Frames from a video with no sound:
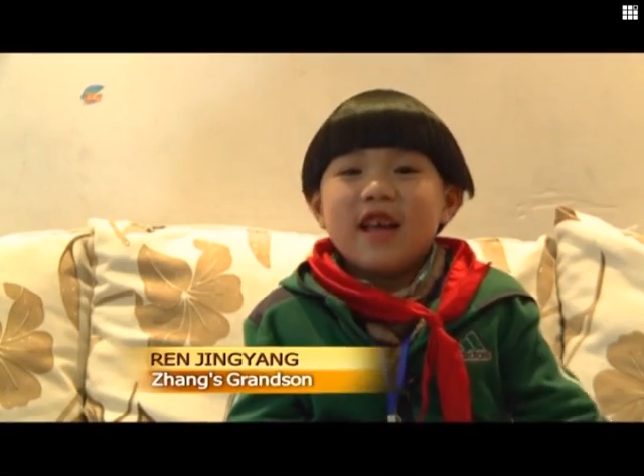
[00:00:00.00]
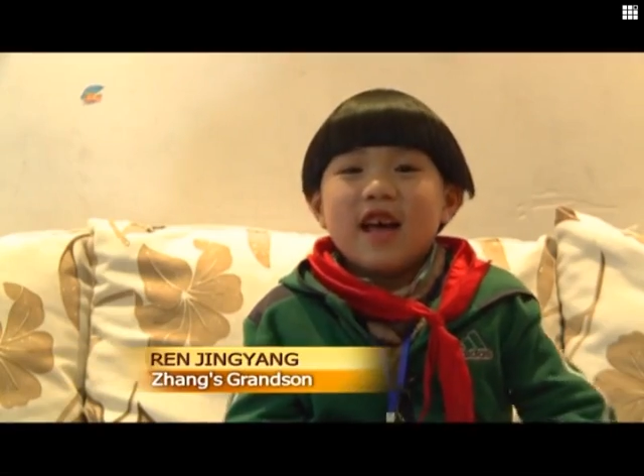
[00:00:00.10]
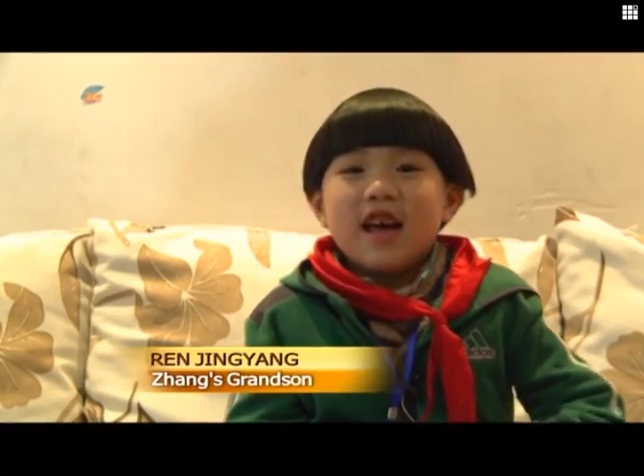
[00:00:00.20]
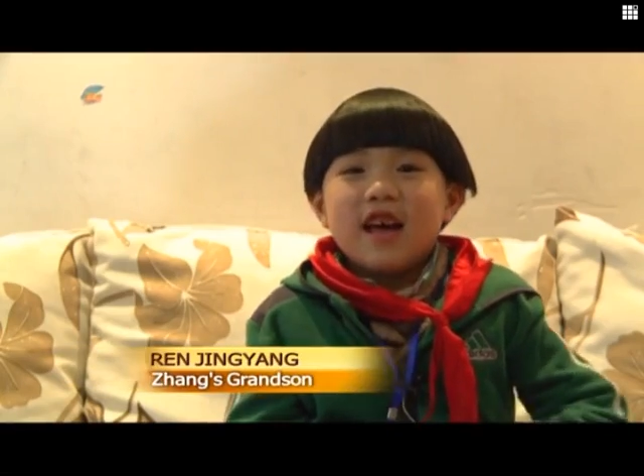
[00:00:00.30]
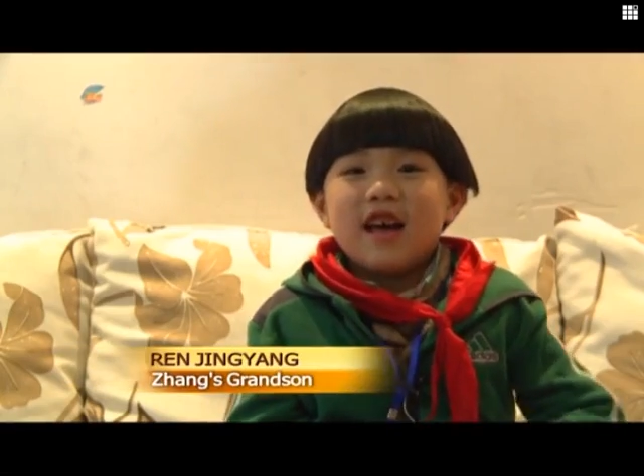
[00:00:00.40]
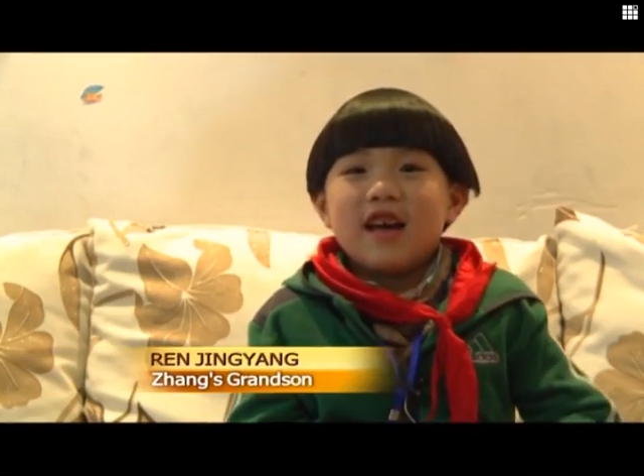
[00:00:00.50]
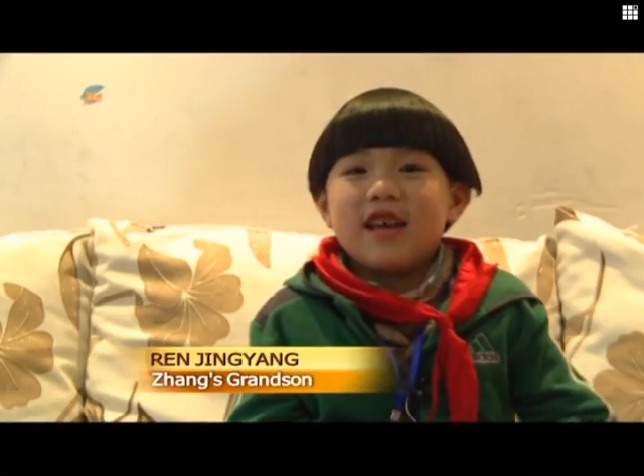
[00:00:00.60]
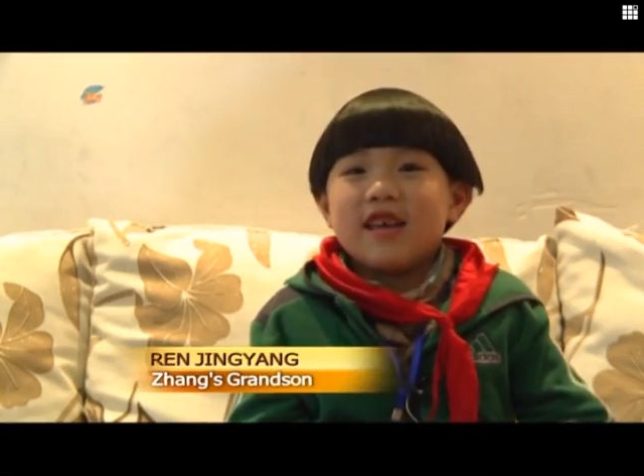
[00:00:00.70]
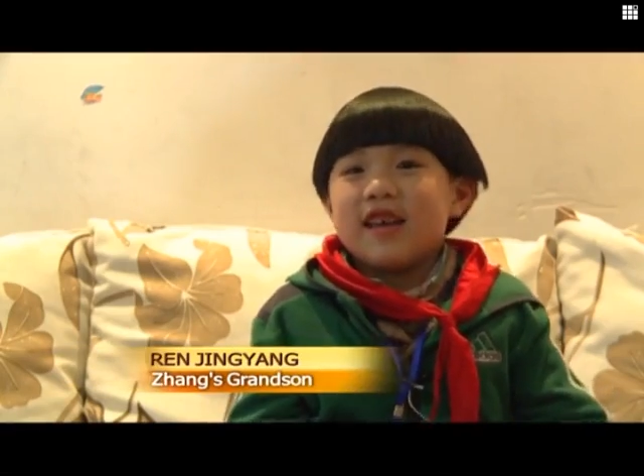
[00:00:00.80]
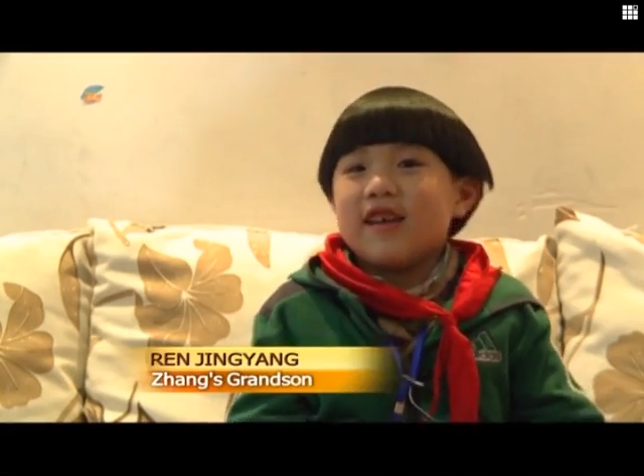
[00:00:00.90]
We
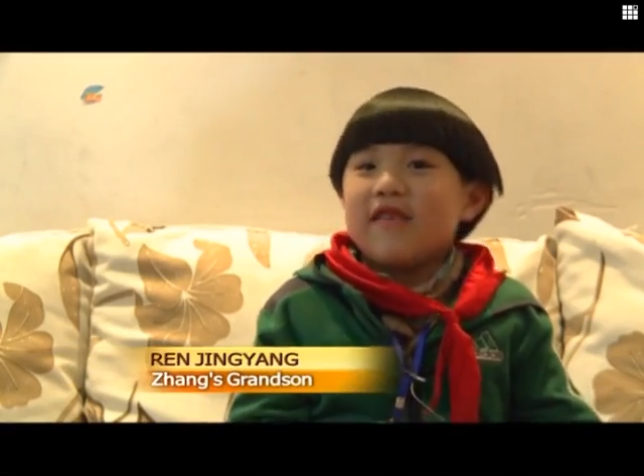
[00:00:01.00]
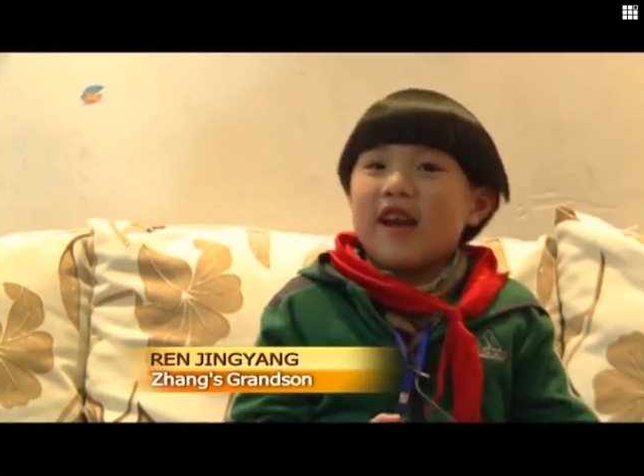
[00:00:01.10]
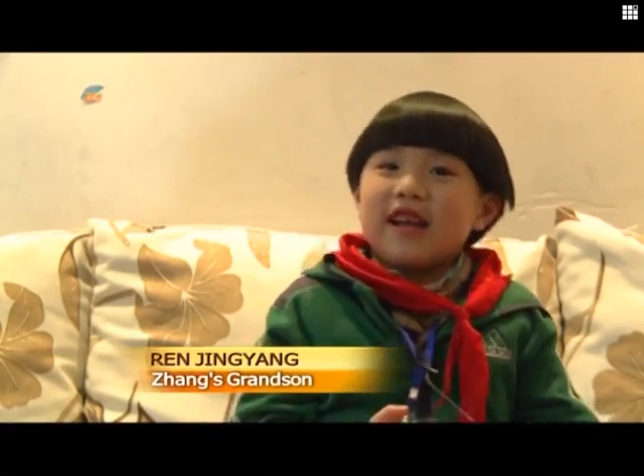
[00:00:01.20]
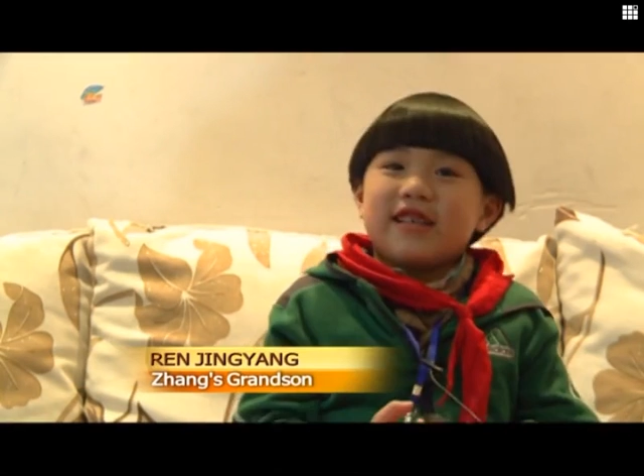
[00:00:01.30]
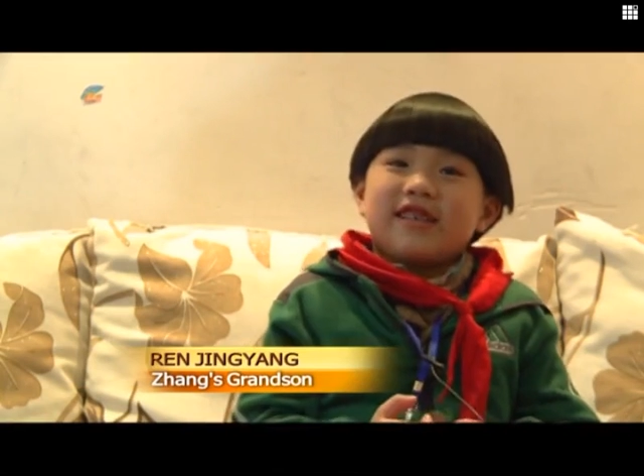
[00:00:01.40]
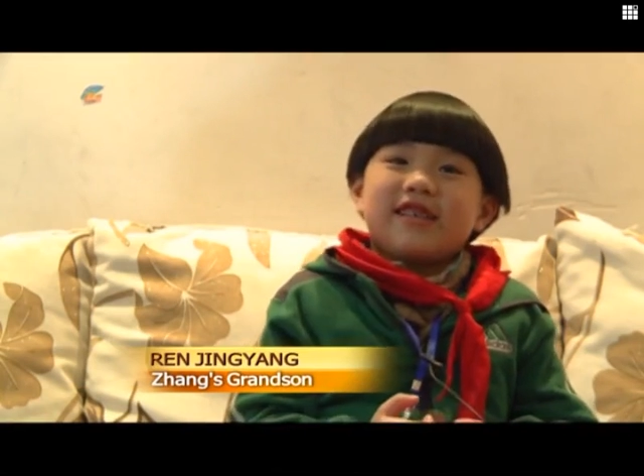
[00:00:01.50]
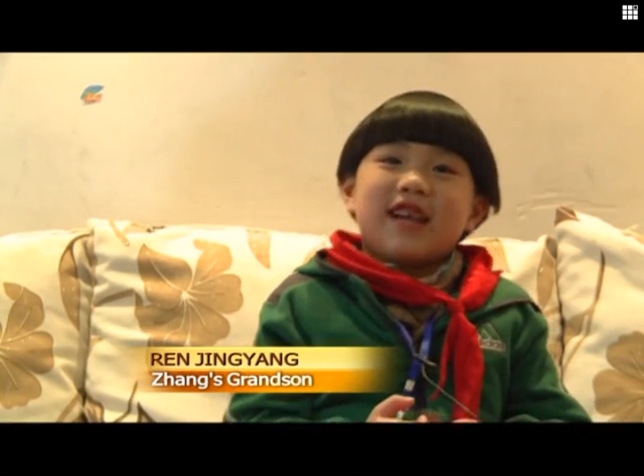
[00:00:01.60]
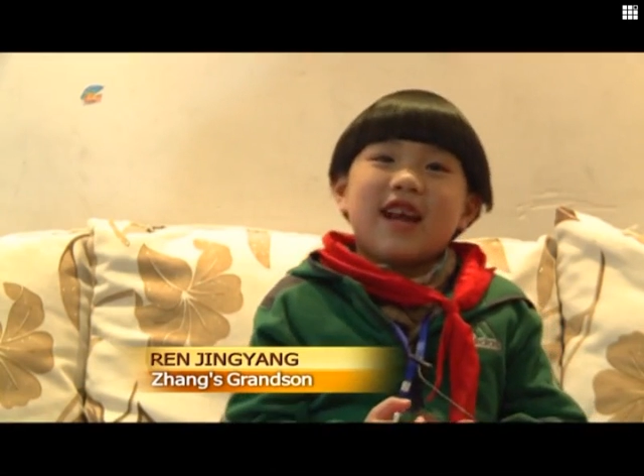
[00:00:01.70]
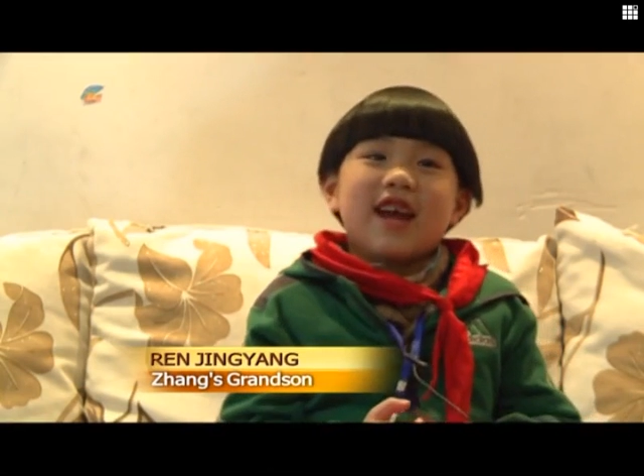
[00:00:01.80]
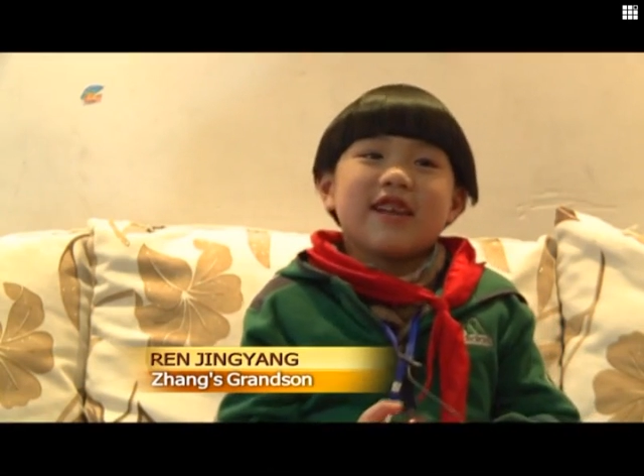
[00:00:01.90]
have decided to form a
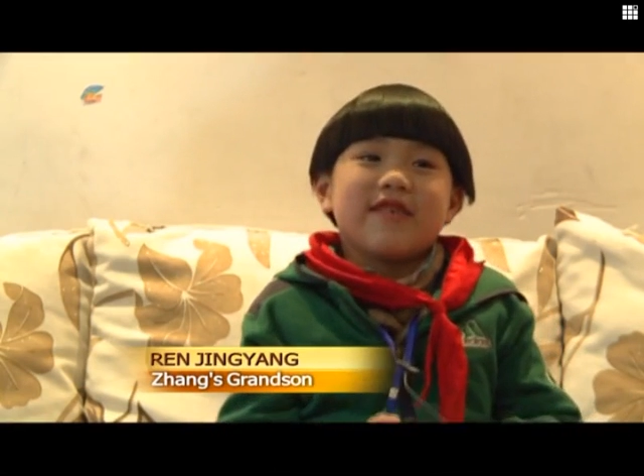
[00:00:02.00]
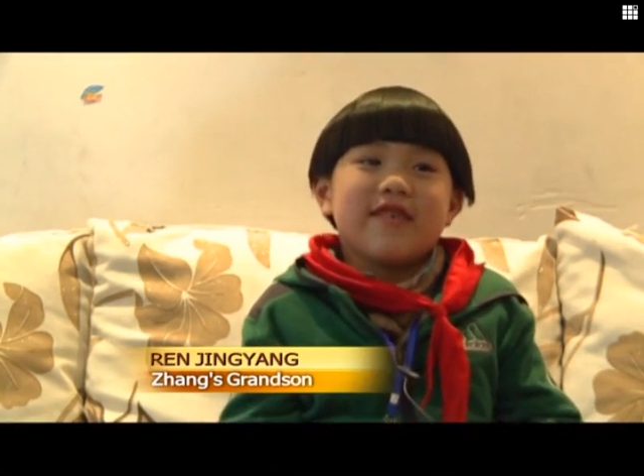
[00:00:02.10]
group,